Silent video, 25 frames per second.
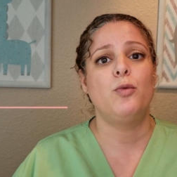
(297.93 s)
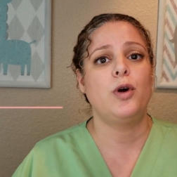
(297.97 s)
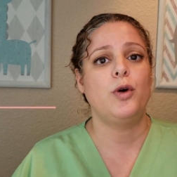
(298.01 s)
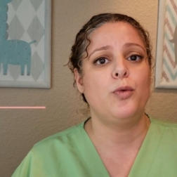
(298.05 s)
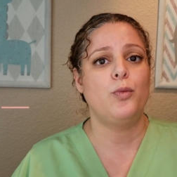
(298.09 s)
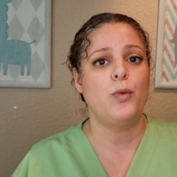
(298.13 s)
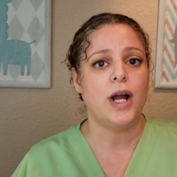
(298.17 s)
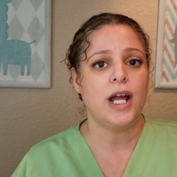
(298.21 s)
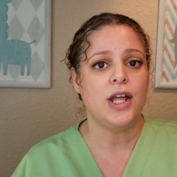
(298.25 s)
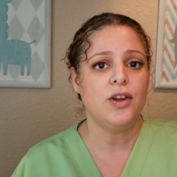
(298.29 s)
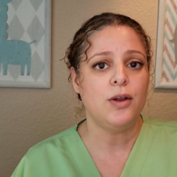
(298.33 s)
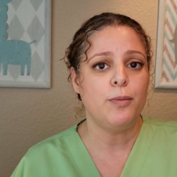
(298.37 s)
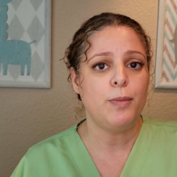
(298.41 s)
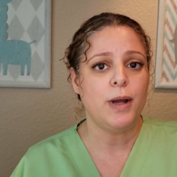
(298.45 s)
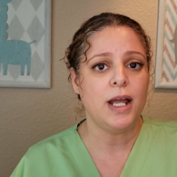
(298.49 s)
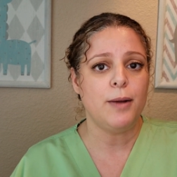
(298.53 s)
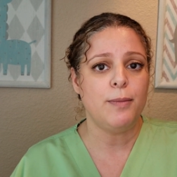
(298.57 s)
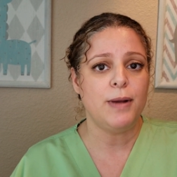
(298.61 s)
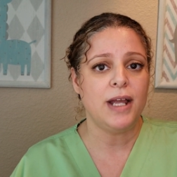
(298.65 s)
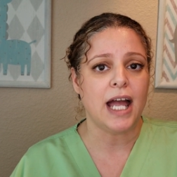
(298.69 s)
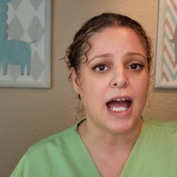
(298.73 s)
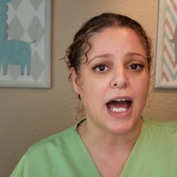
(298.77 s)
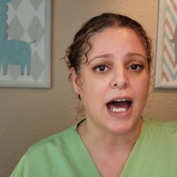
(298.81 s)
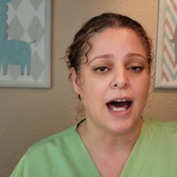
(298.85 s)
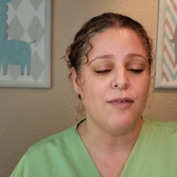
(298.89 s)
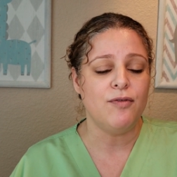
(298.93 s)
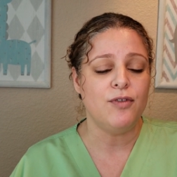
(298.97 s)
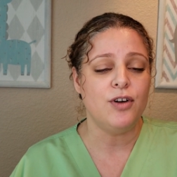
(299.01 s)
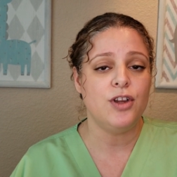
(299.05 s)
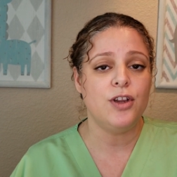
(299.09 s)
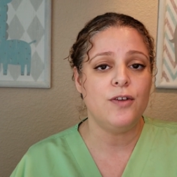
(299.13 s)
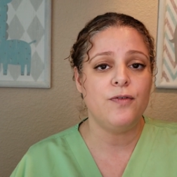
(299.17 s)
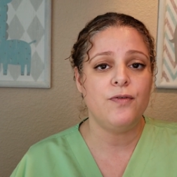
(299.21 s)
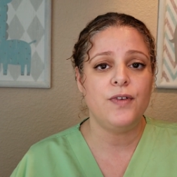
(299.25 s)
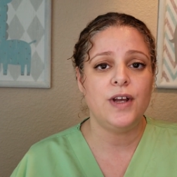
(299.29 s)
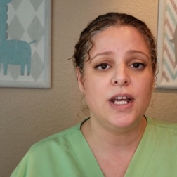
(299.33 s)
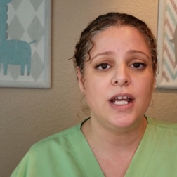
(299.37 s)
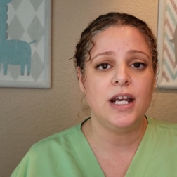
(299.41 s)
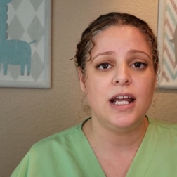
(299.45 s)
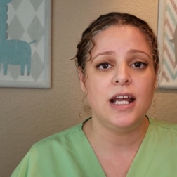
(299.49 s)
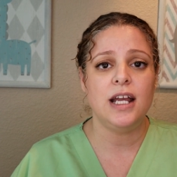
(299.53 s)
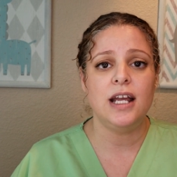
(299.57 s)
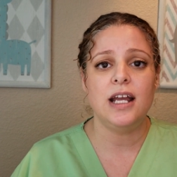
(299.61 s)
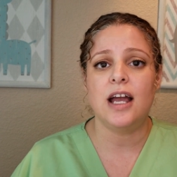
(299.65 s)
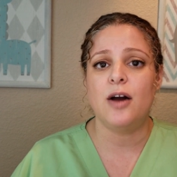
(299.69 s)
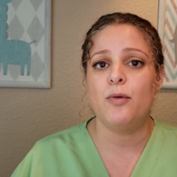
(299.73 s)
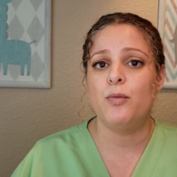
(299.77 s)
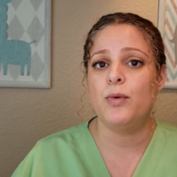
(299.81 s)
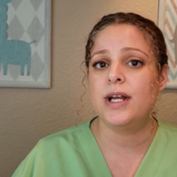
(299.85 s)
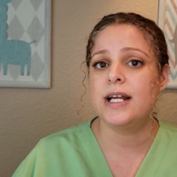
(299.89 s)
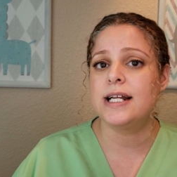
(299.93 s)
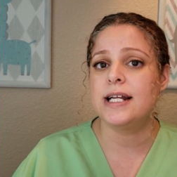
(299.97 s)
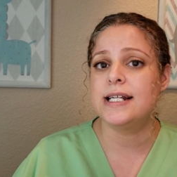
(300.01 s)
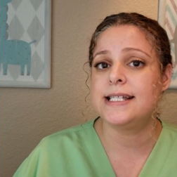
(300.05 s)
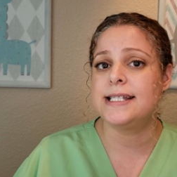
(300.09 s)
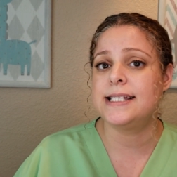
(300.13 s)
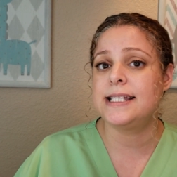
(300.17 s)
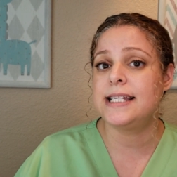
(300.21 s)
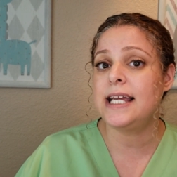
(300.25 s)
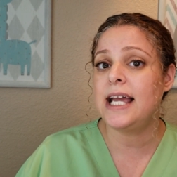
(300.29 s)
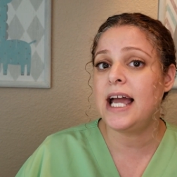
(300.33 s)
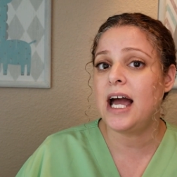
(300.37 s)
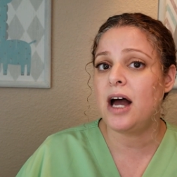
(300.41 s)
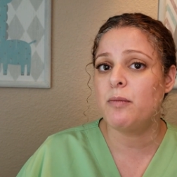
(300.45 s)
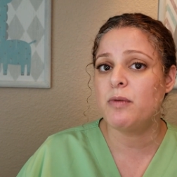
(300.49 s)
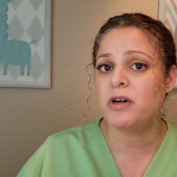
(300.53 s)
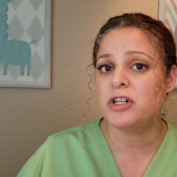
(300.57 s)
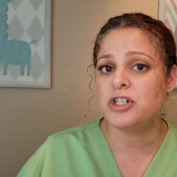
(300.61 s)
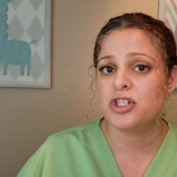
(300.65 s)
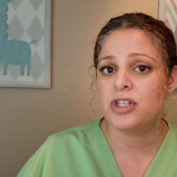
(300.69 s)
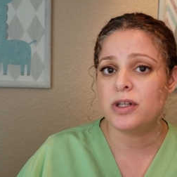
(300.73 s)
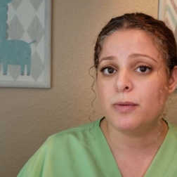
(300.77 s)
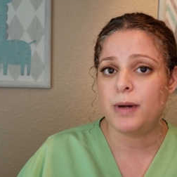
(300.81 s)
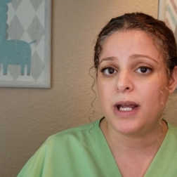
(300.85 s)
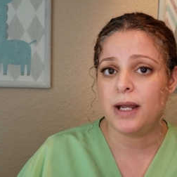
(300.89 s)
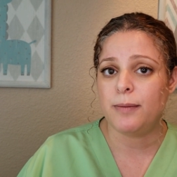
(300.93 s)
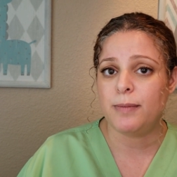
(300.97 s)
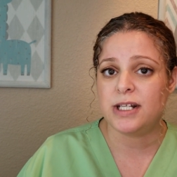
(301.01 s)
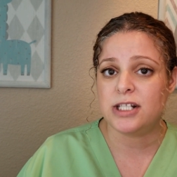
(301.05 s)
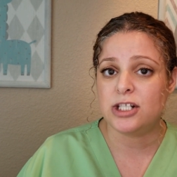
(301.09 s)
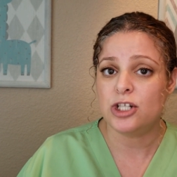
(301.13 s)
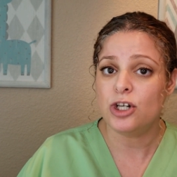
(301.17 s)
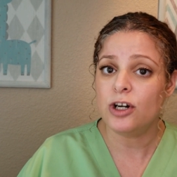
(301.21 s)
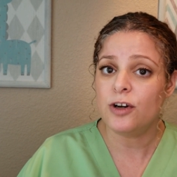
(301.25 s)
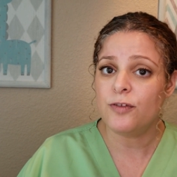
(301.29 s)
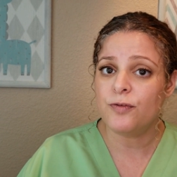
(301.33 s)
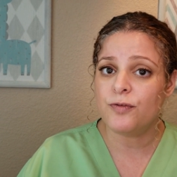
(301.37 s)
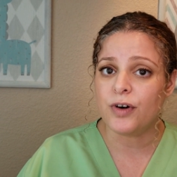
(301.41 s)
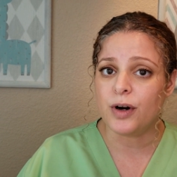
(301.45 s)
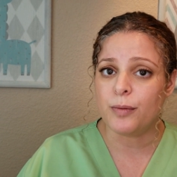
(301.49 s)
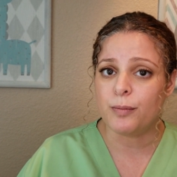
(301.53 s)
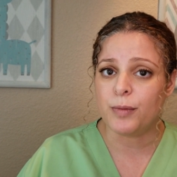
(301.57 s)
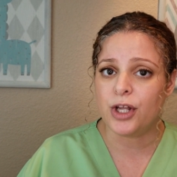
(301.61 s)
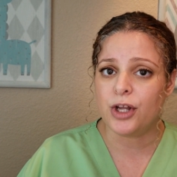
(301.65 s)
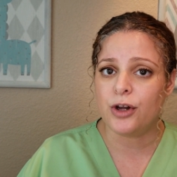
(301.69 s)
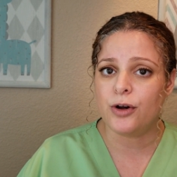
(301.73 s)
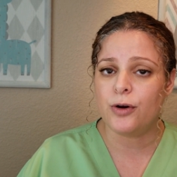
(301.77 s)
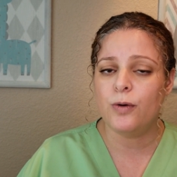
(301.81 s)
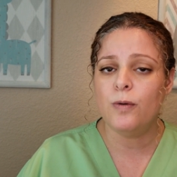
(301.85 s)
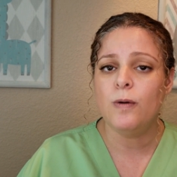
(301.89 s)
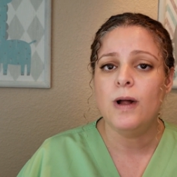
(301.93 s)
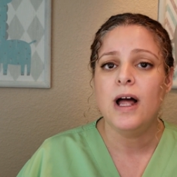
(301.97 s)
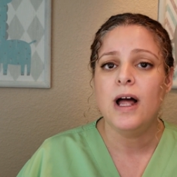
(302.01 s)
We weigh the baby after the feeding, and we can see how much the baby took from you,